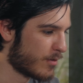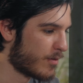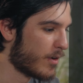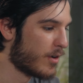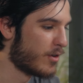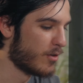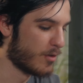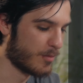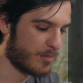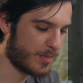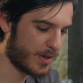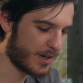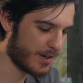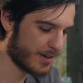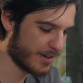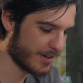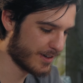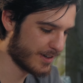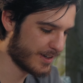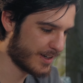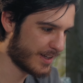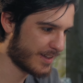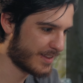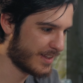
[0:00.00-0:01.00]
I do a
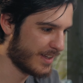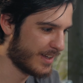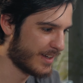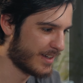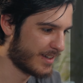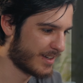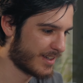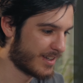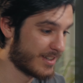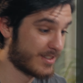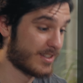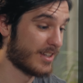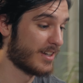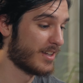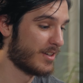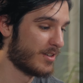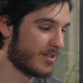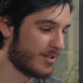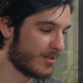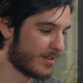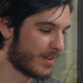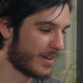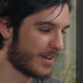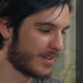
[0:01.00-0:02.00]
period at the end? Because I didn't
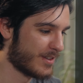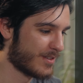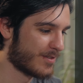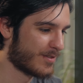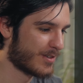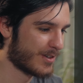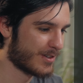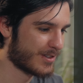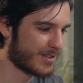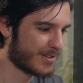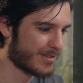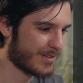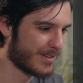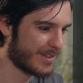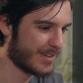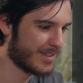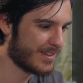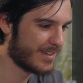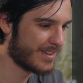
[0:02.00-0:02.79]
do that in the first one.